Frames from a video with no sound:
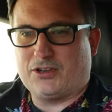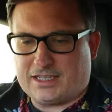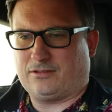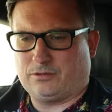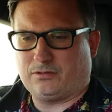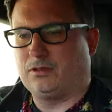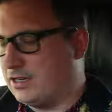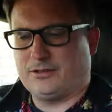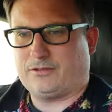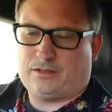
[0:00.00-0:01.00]
and shouting
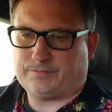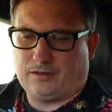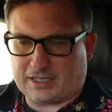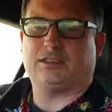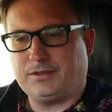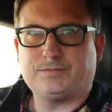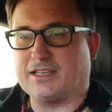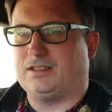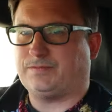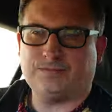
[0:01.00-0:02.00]
at me, and
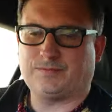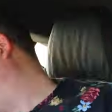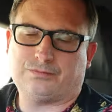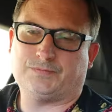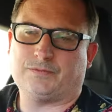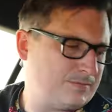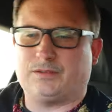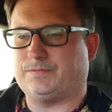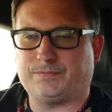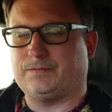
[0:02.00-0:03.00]
yeah, then
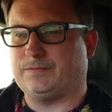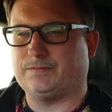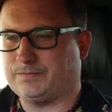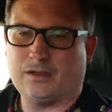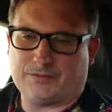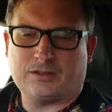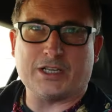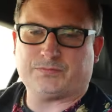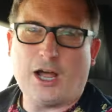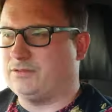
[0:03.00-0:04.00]
once we cut
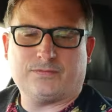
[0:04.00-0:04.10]
back,